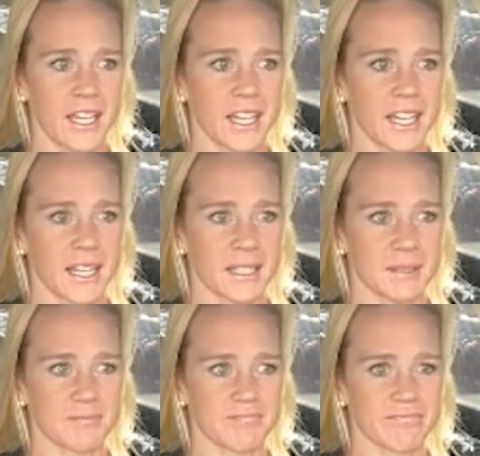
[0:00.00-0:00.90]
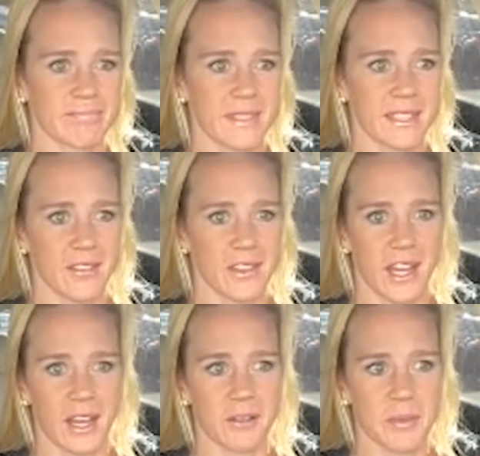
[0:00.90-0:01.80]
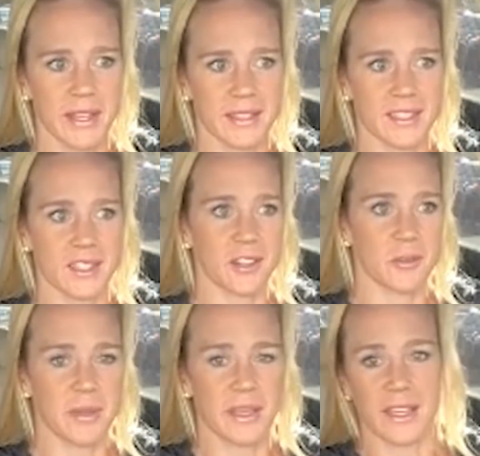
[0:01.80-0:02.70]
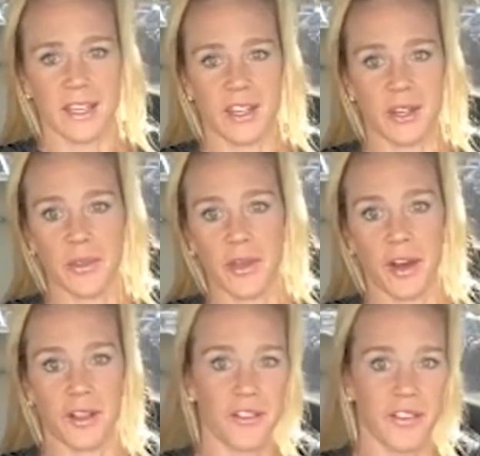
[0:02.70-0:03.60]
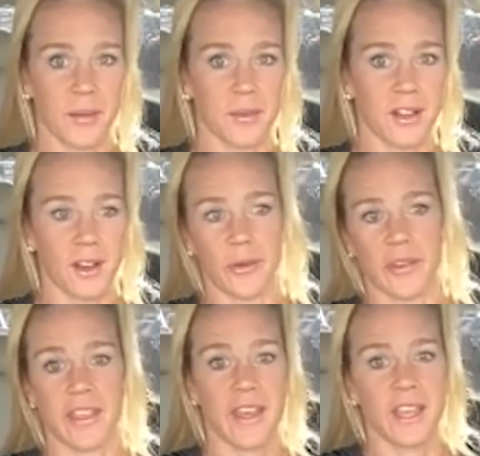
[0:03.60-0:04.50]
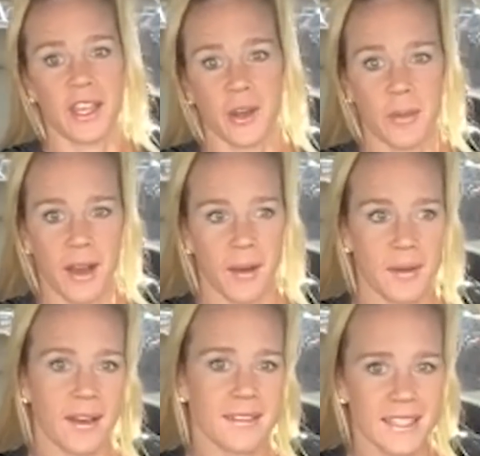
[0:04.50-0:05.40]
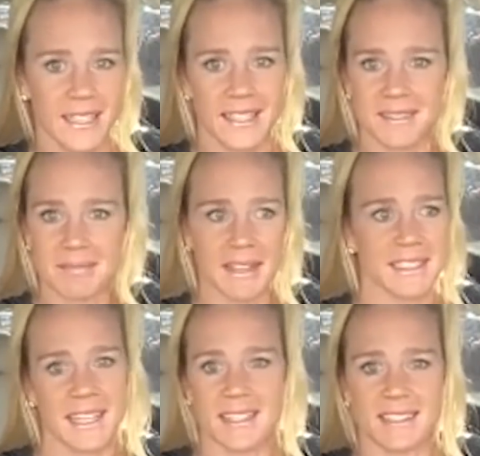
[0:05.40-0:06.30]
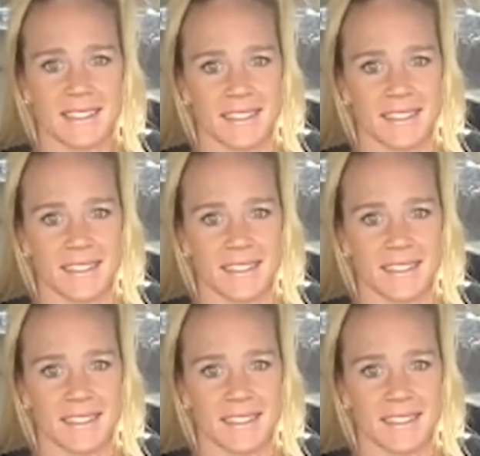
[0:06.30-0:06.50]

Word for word: um, never thought I would be considered to be, you know, in the Hall of Fame along with, you know, Muhammad Ali and Mike Tyson.